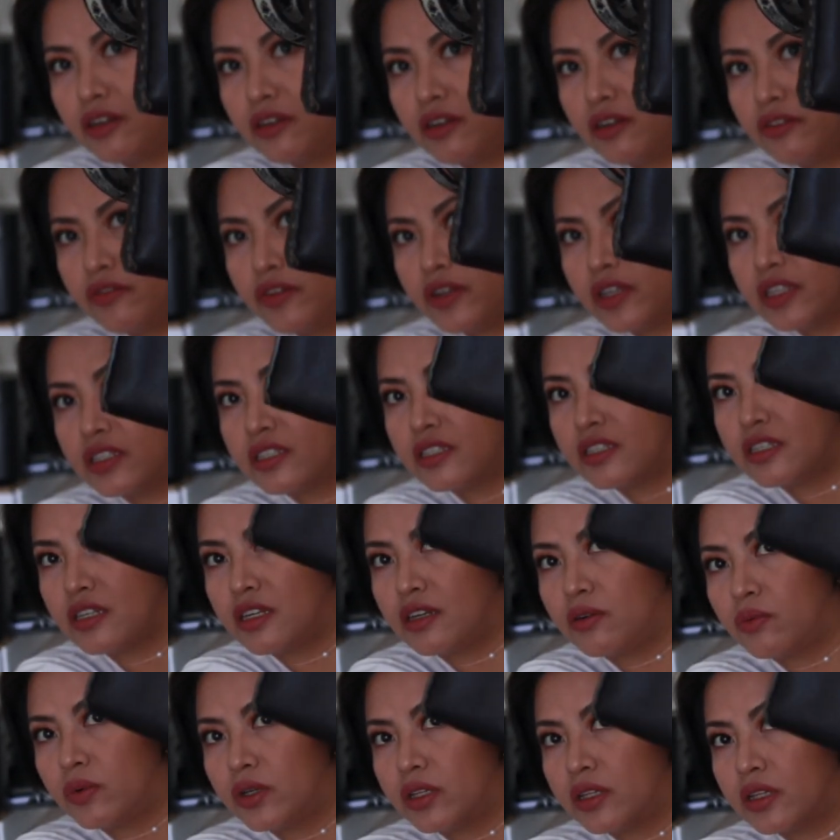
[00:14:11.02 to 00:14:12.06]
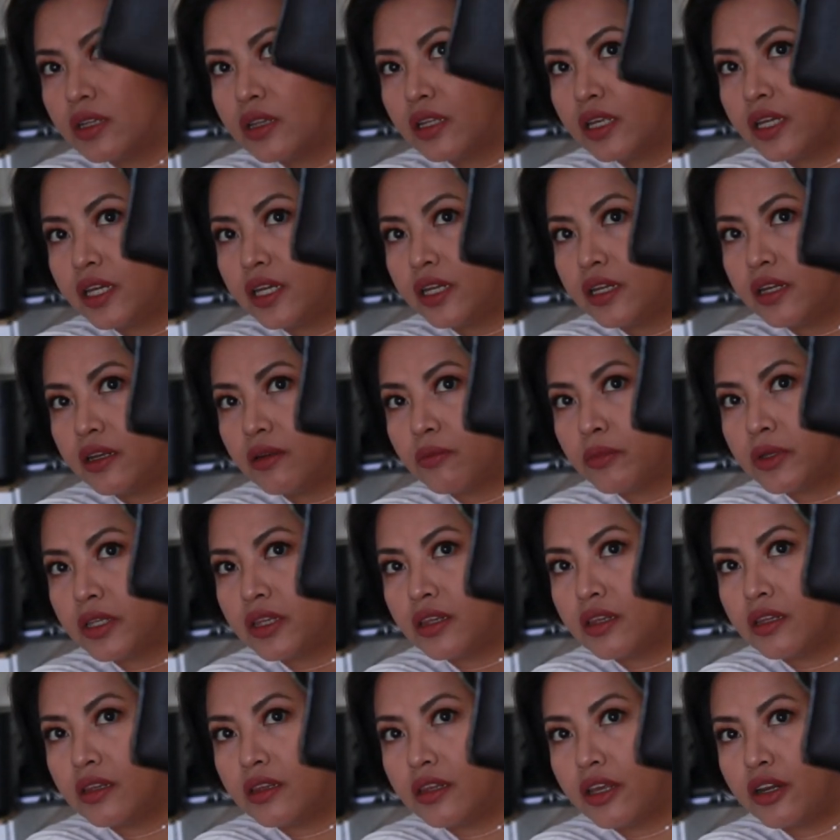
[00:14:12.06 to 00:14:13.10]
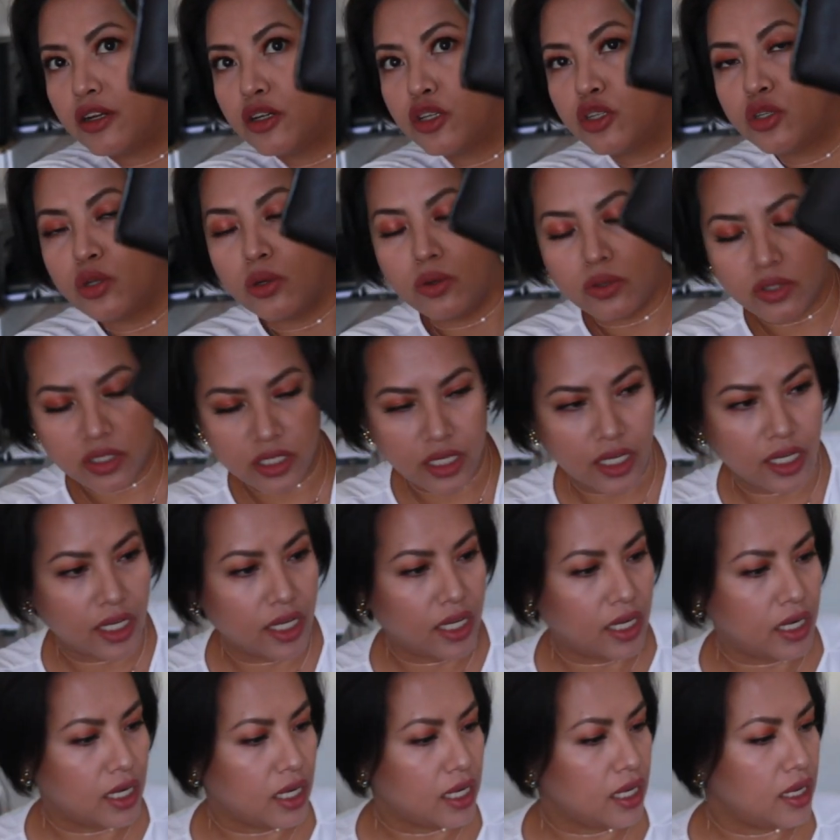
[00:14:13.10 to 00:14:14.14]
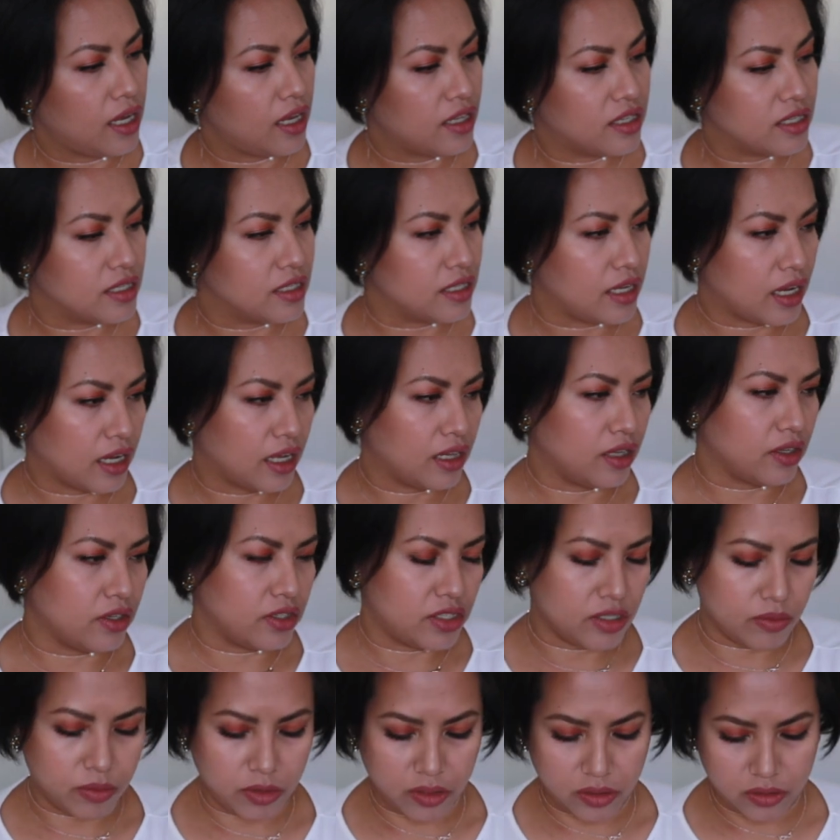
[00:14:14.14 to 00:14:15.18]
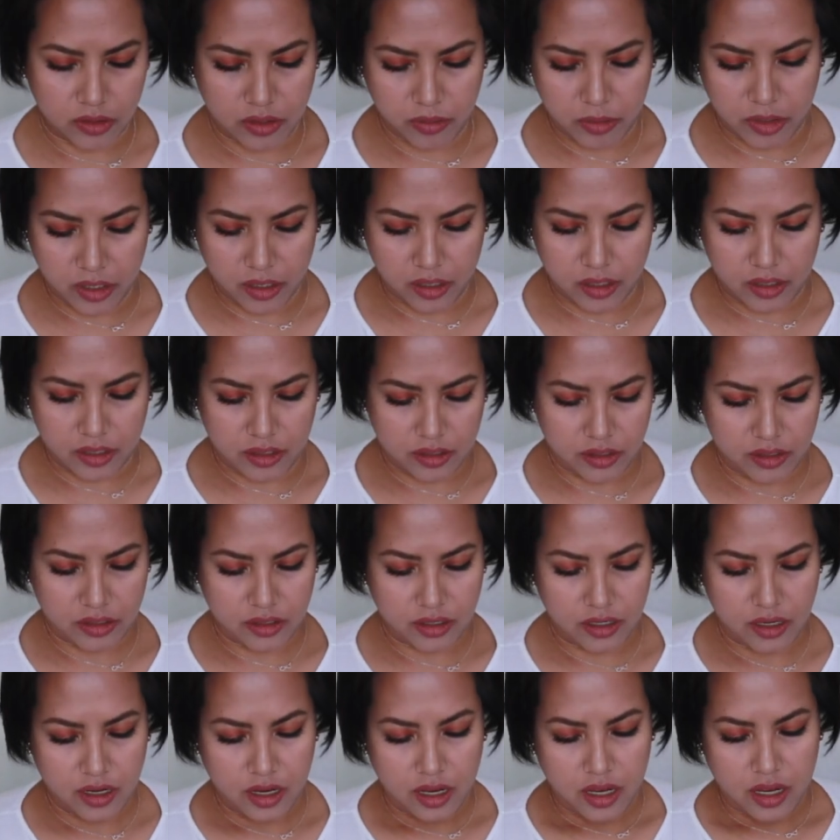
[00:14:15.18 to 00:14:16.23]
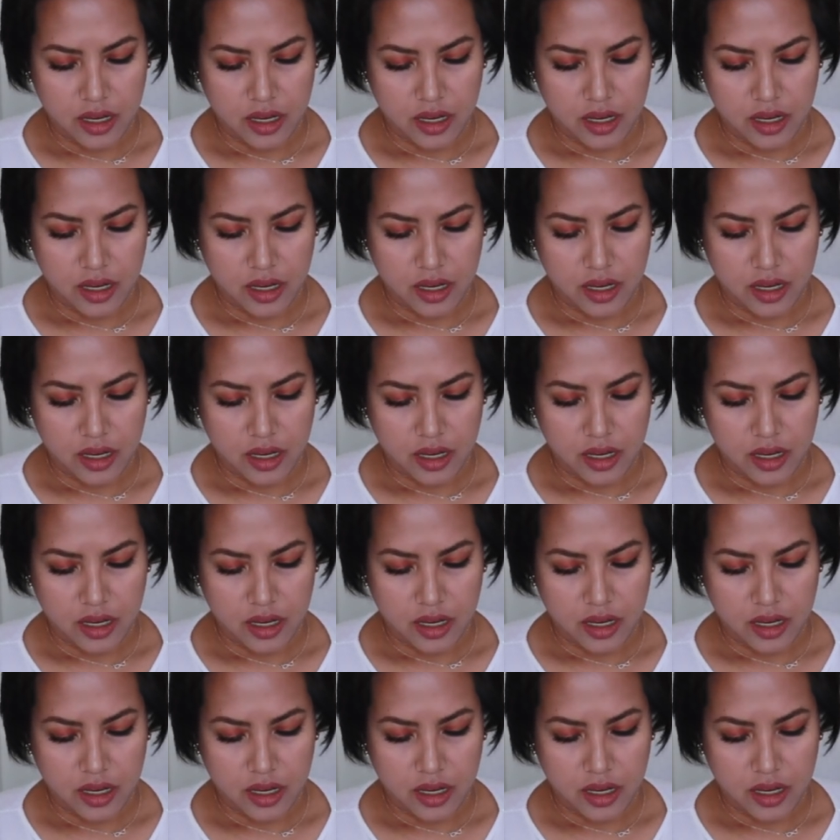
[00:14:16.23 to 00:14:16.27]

I don't know if you can see it with the lighting, but they're so tiny it's negligible, to be honest.